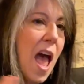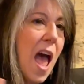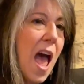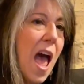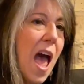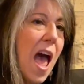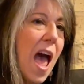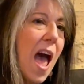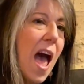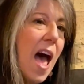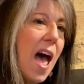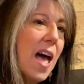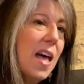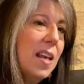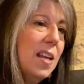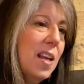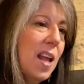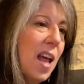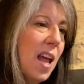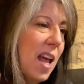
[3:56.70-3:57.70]

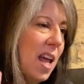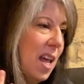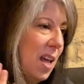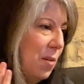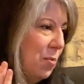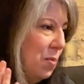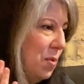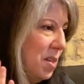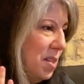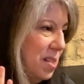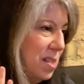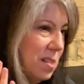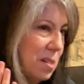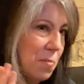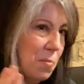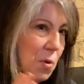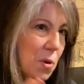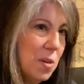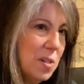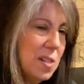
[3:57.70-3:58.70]
And it was the
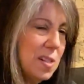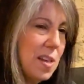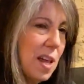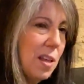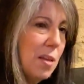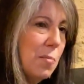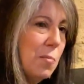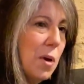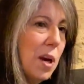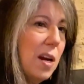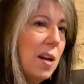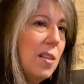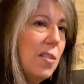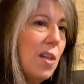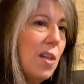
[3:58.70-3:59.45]
more celebrated the